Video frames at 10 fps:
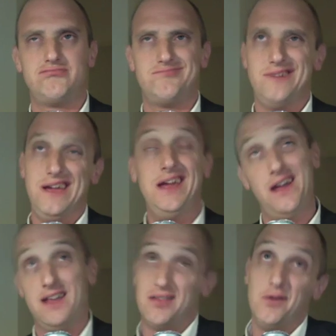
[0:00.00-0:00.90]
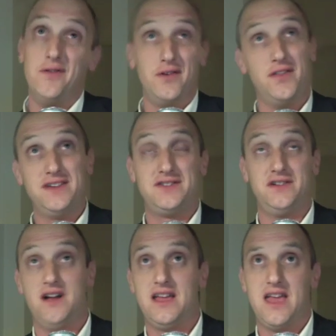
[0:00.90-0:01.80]
and Louisville this
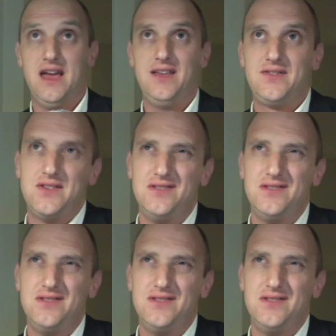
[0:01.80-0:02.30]
year, I guess.